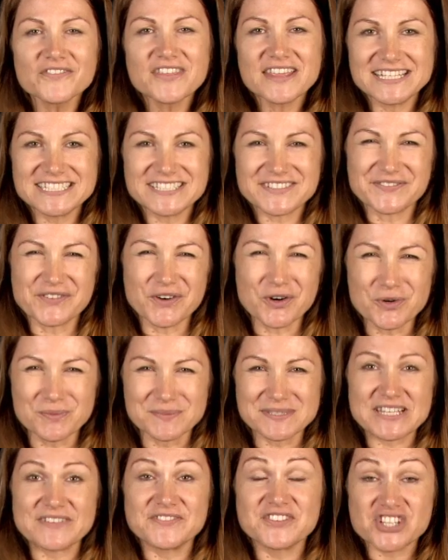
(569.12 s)
of these
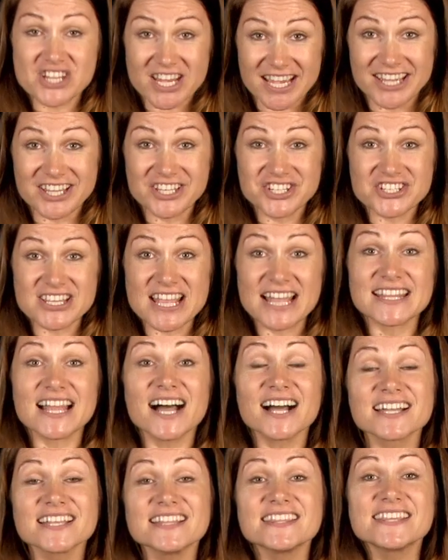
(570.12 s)
forms have changed and
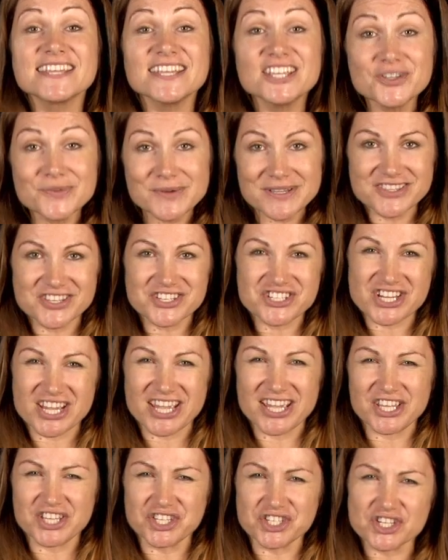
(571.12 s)
are continuing to
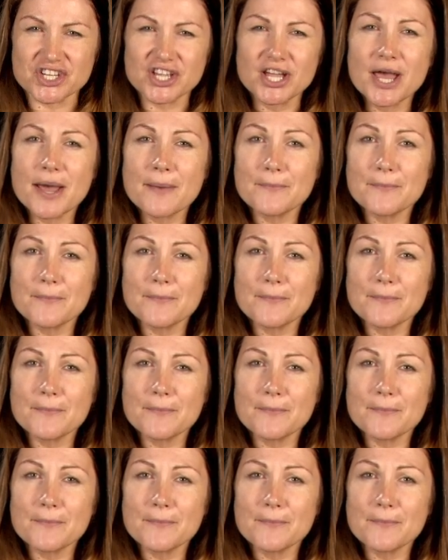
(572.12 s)
change